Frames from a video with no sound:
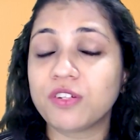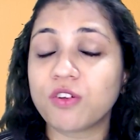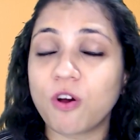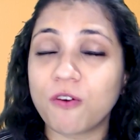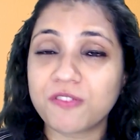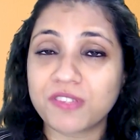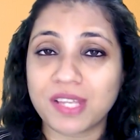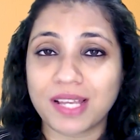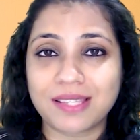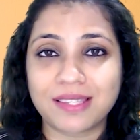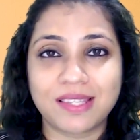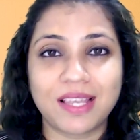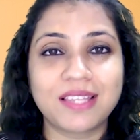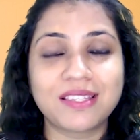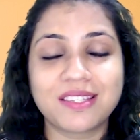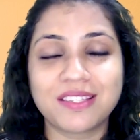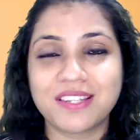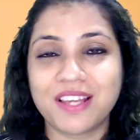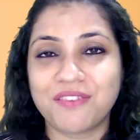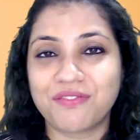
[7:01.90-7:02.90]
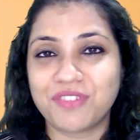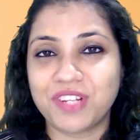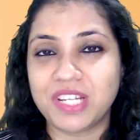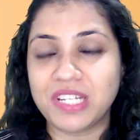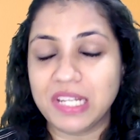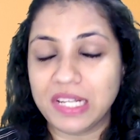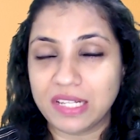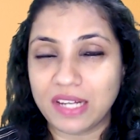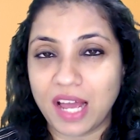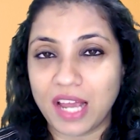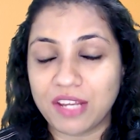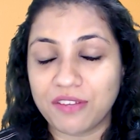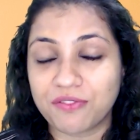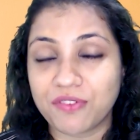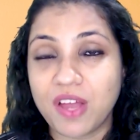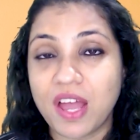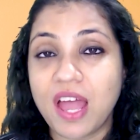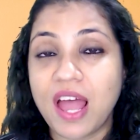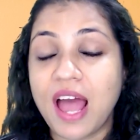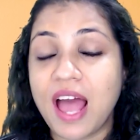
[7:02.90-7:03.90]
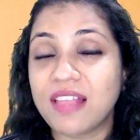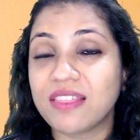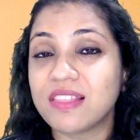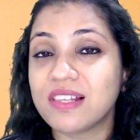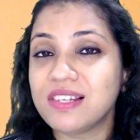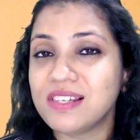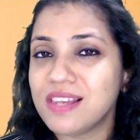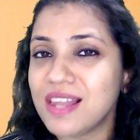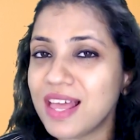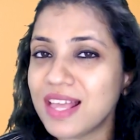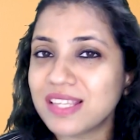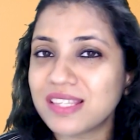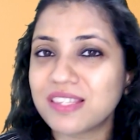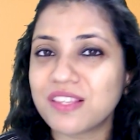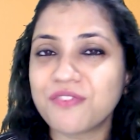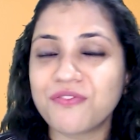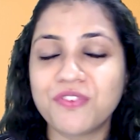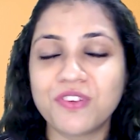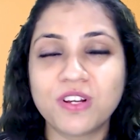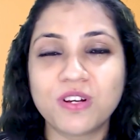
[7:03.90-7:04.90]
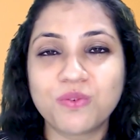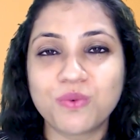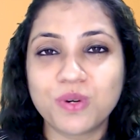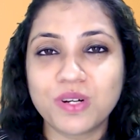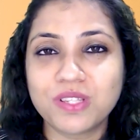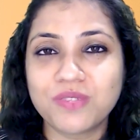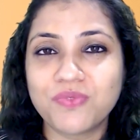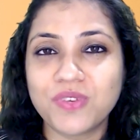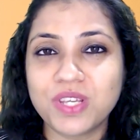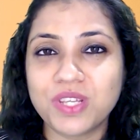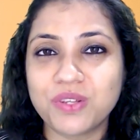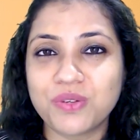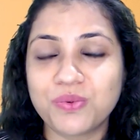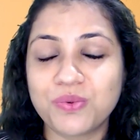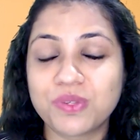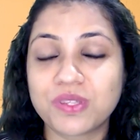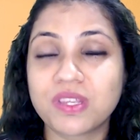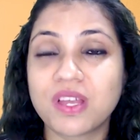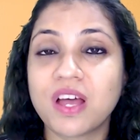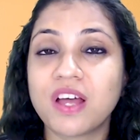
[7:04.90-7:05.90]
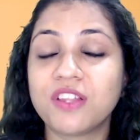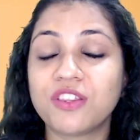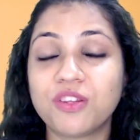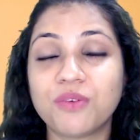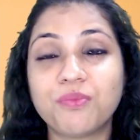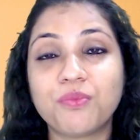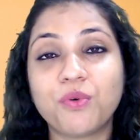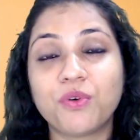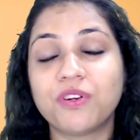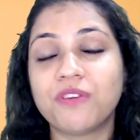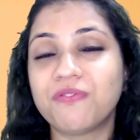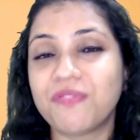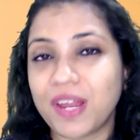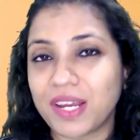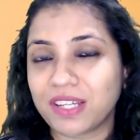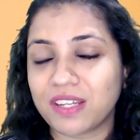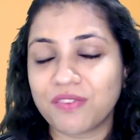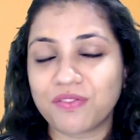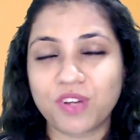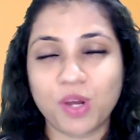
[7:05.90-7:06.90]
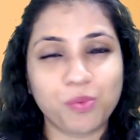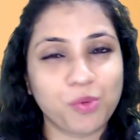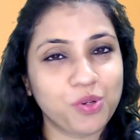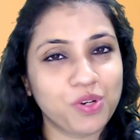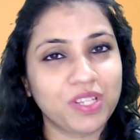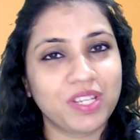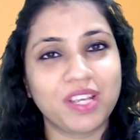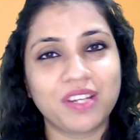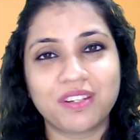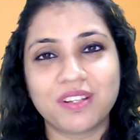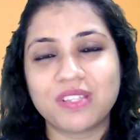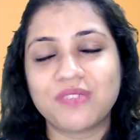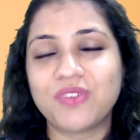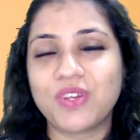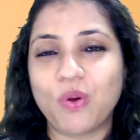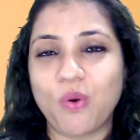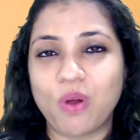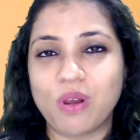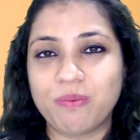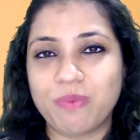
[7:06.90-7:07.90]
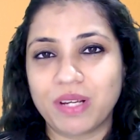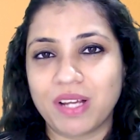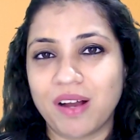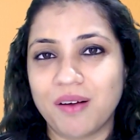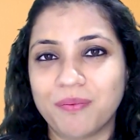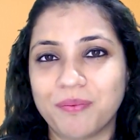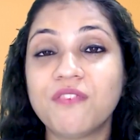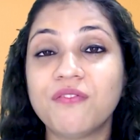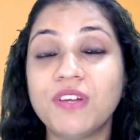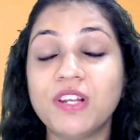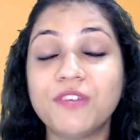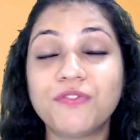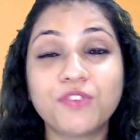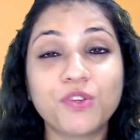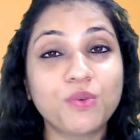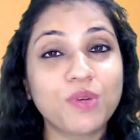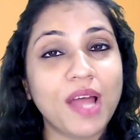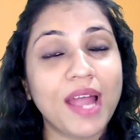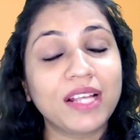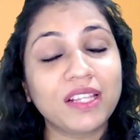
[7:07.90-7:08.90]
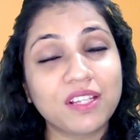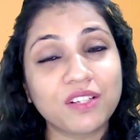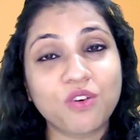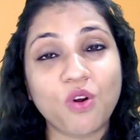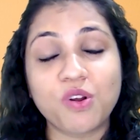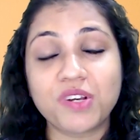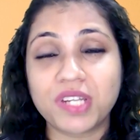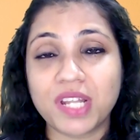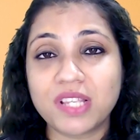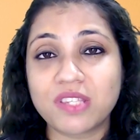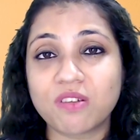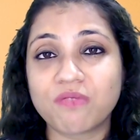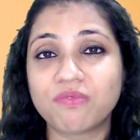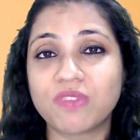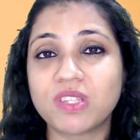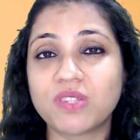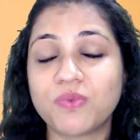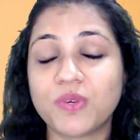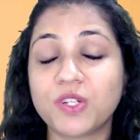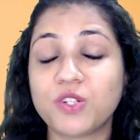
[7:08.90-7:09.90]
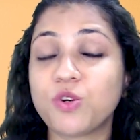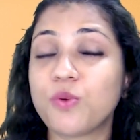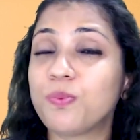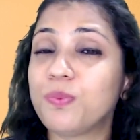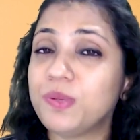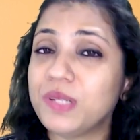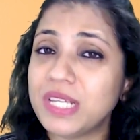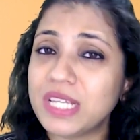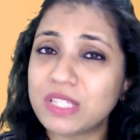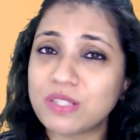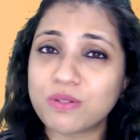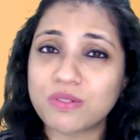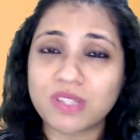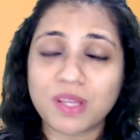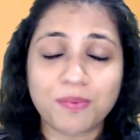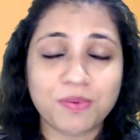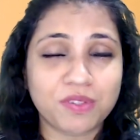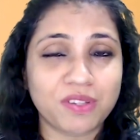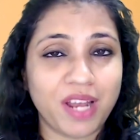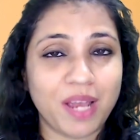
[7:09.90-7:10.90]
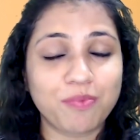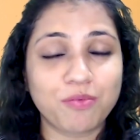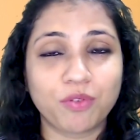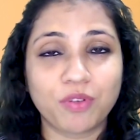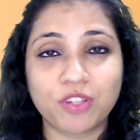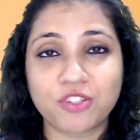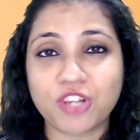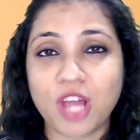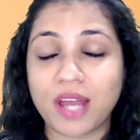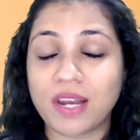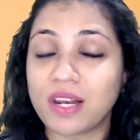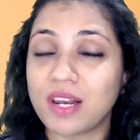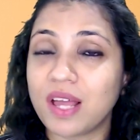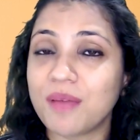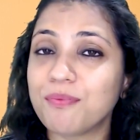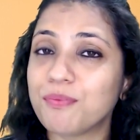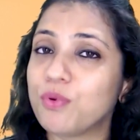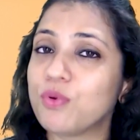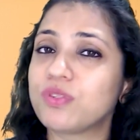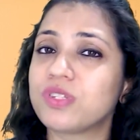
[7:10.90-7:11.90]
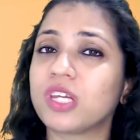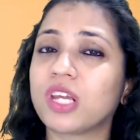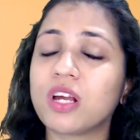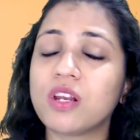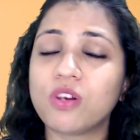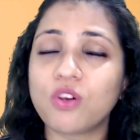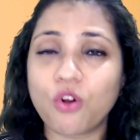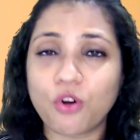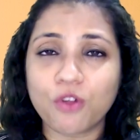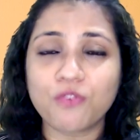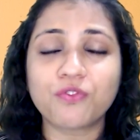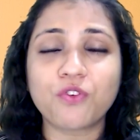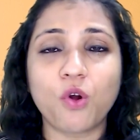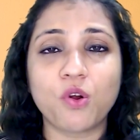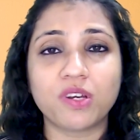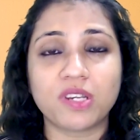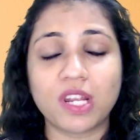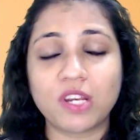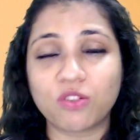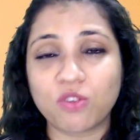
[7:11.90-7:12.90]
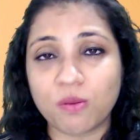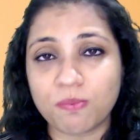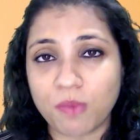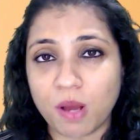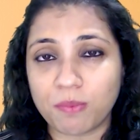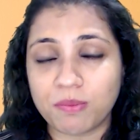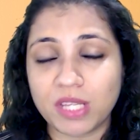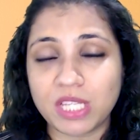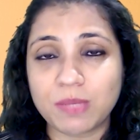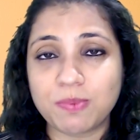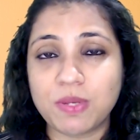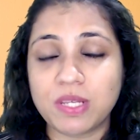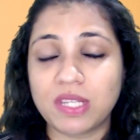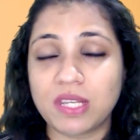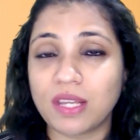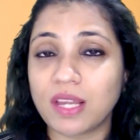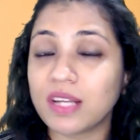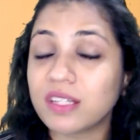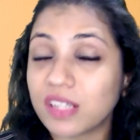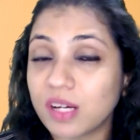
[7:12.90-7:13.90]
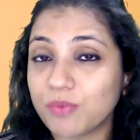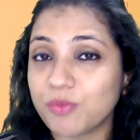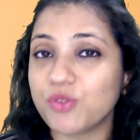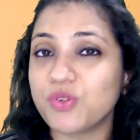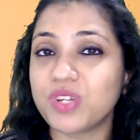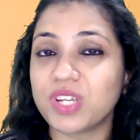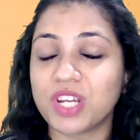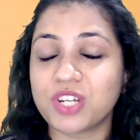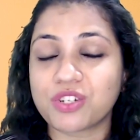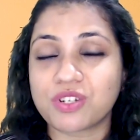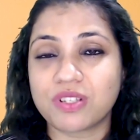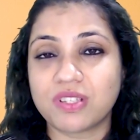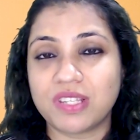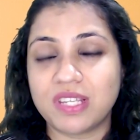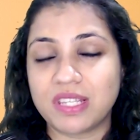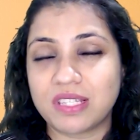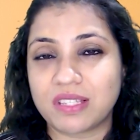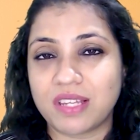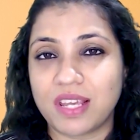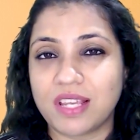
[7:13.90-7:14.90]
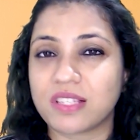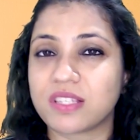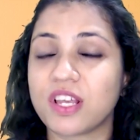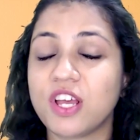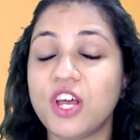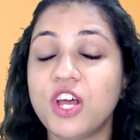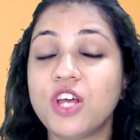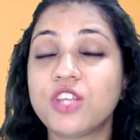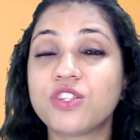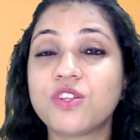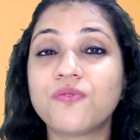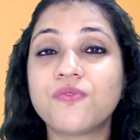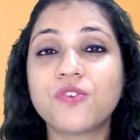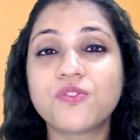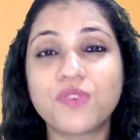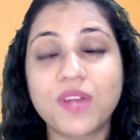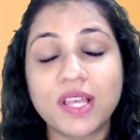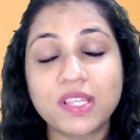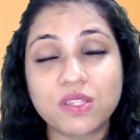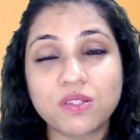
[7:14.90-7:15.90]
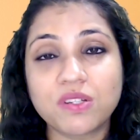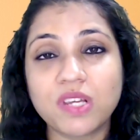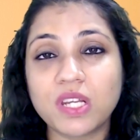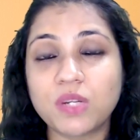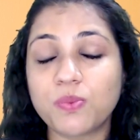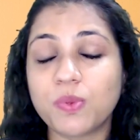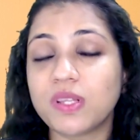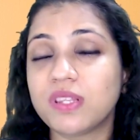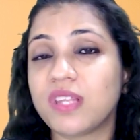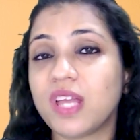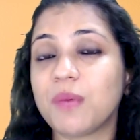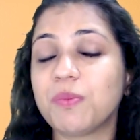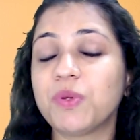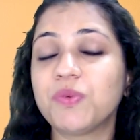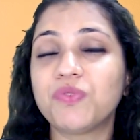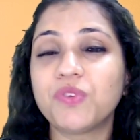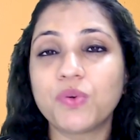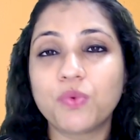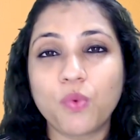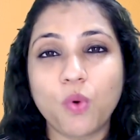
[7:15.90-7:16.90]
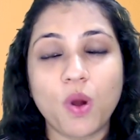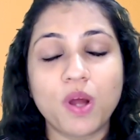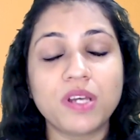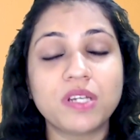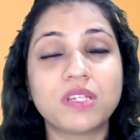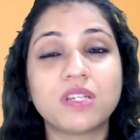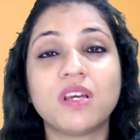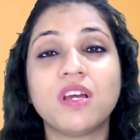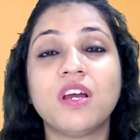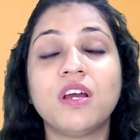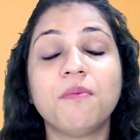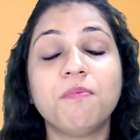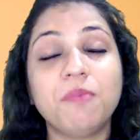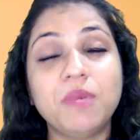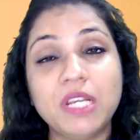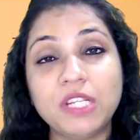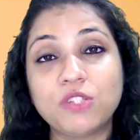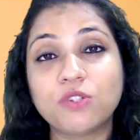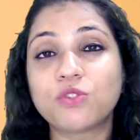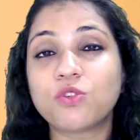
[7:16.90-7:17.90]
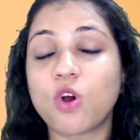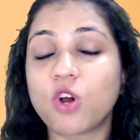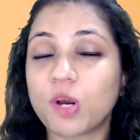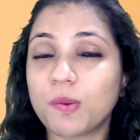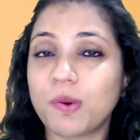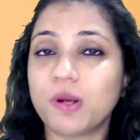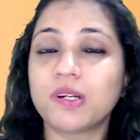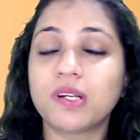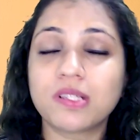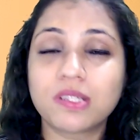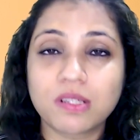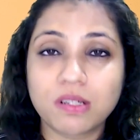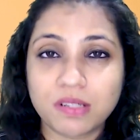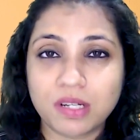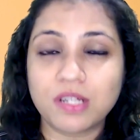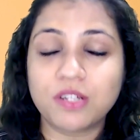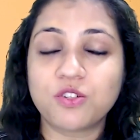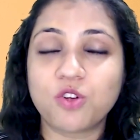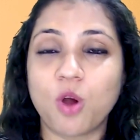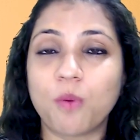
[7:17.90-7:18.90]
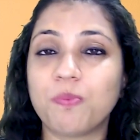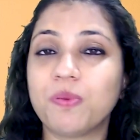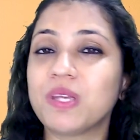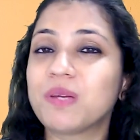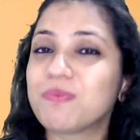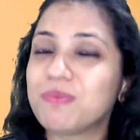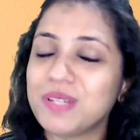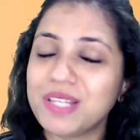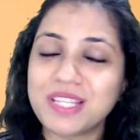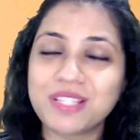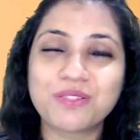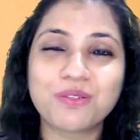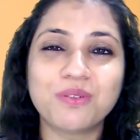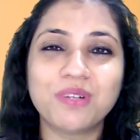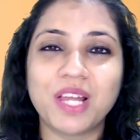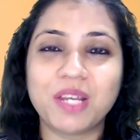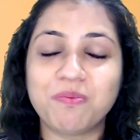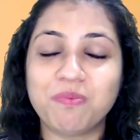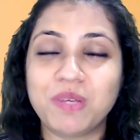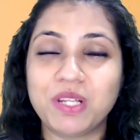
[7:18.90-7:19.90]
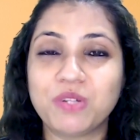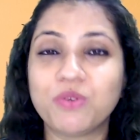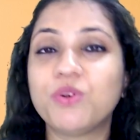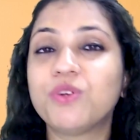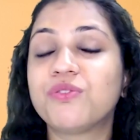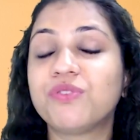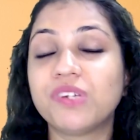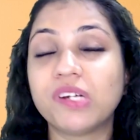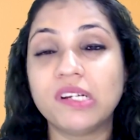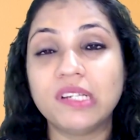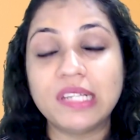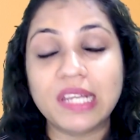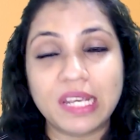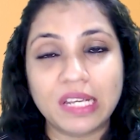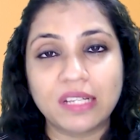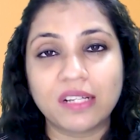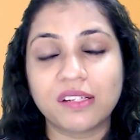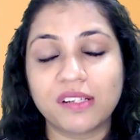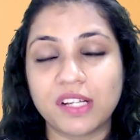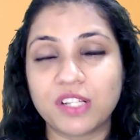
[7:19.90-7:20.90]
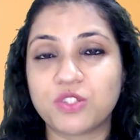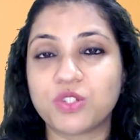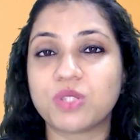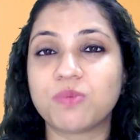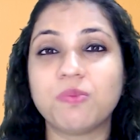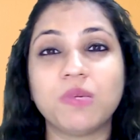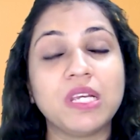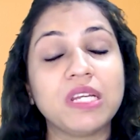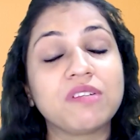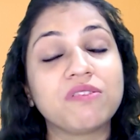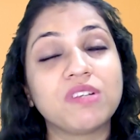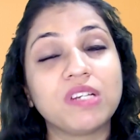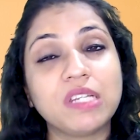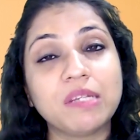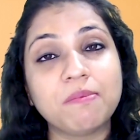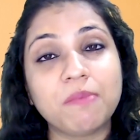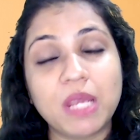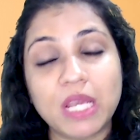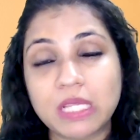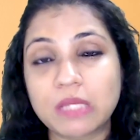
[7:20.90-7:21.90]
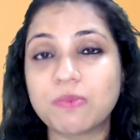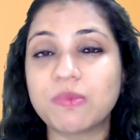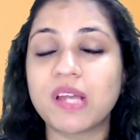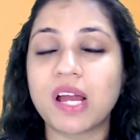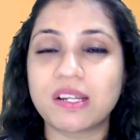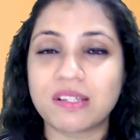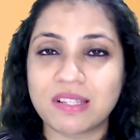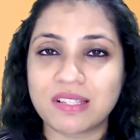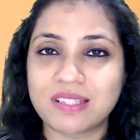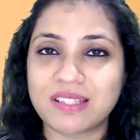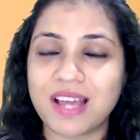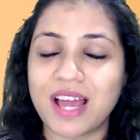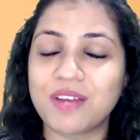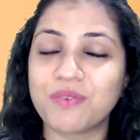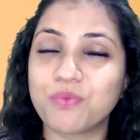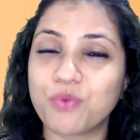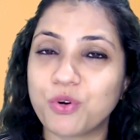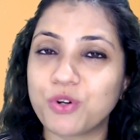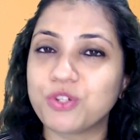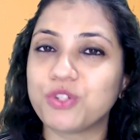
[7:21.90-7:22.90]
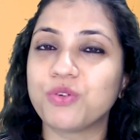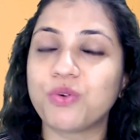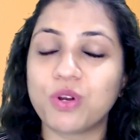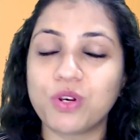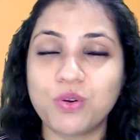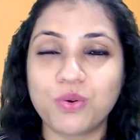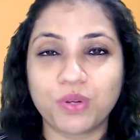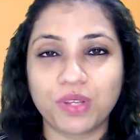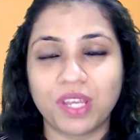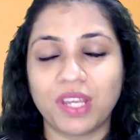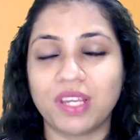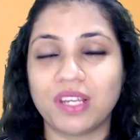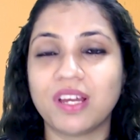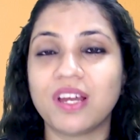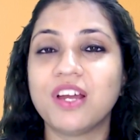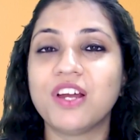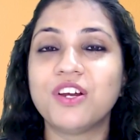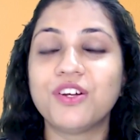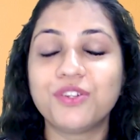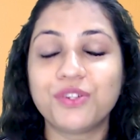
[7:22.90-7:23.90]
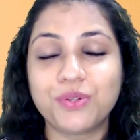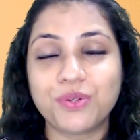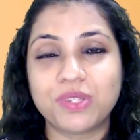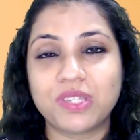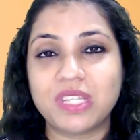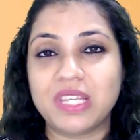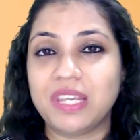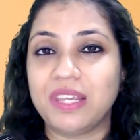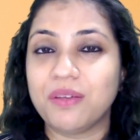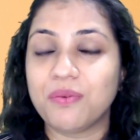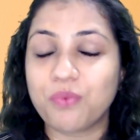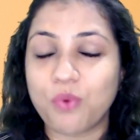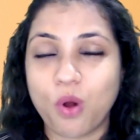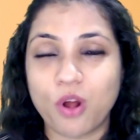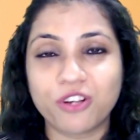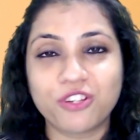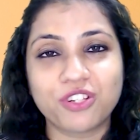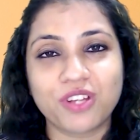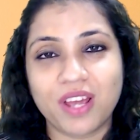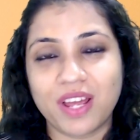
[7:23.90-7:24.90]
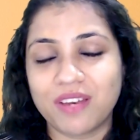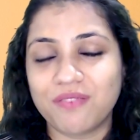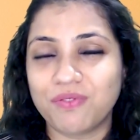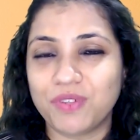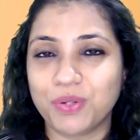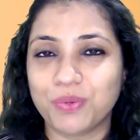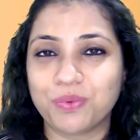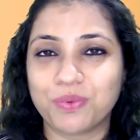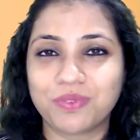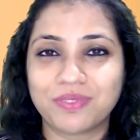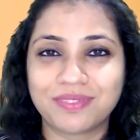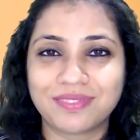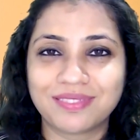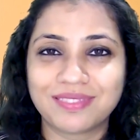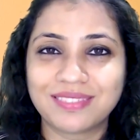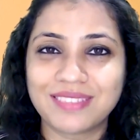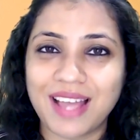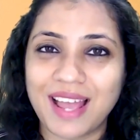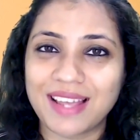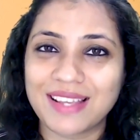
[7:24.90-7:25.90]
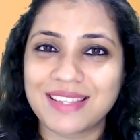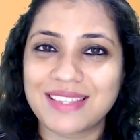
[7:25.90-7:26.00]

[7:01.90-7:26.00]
of success in everyday life, and the less the filler words we use, the more effective communicators we all become. Well, if you like the contents of this video, please do subscribe to the channel. I'm posting a lot of content on public speaking and communication these days. So if you resonate with them, if you want me to talk about a certain topic, please do let me know. It really encourages me. It really makes me understand what you are looking to see, watch, and view. Thanks.